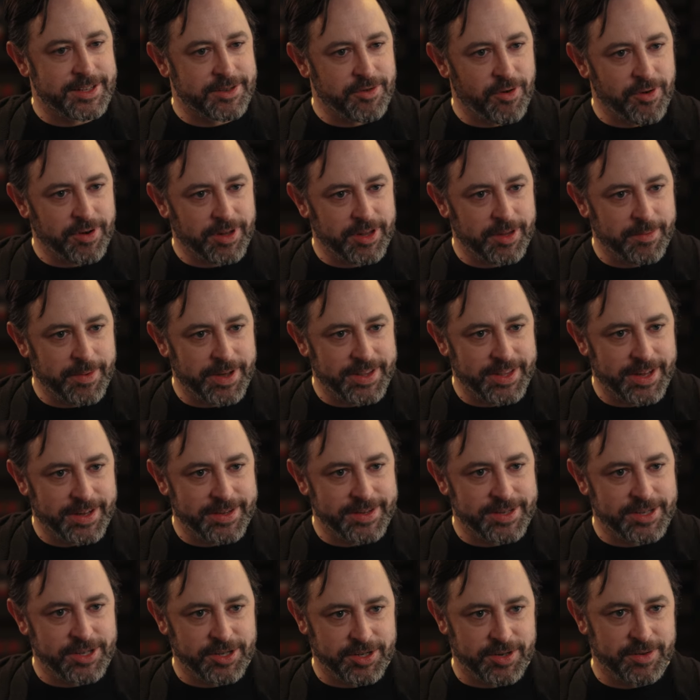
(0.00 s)
Torkel made that
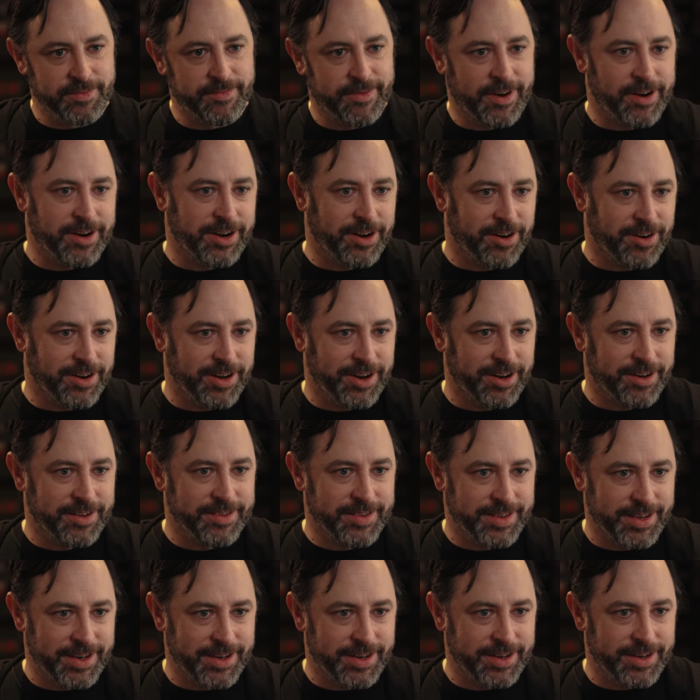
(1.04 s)
decision very early
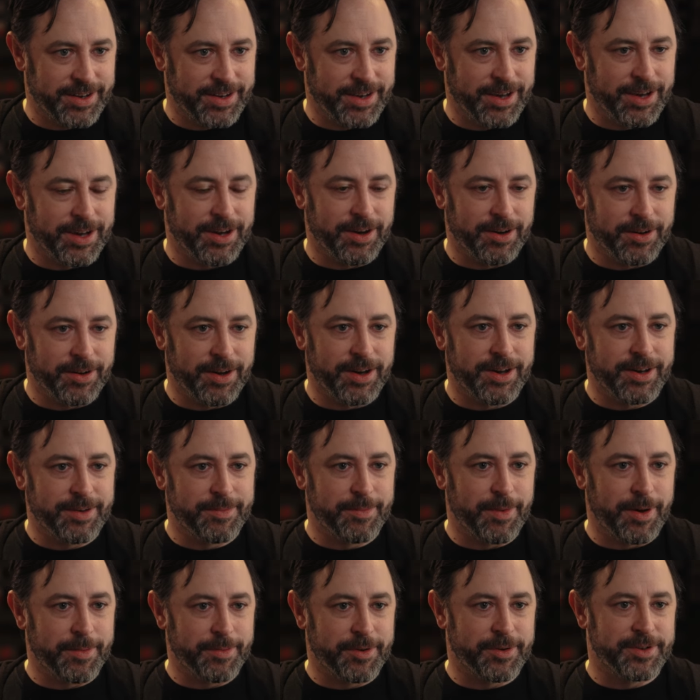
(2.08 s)
on that I'm
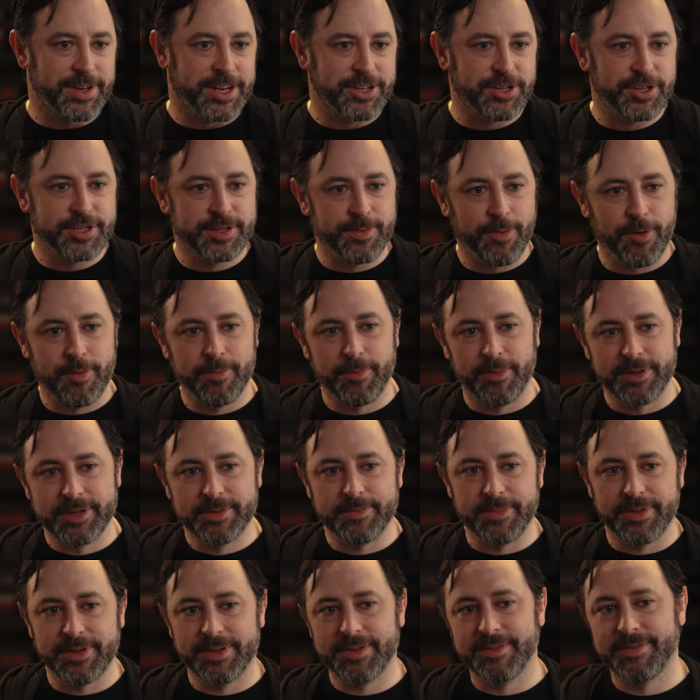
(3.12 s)
going to actually support
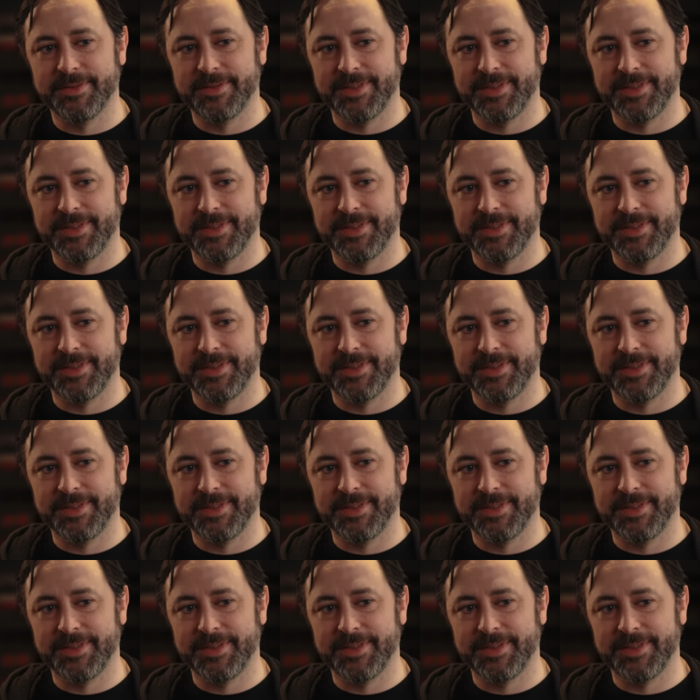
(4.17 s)
multiple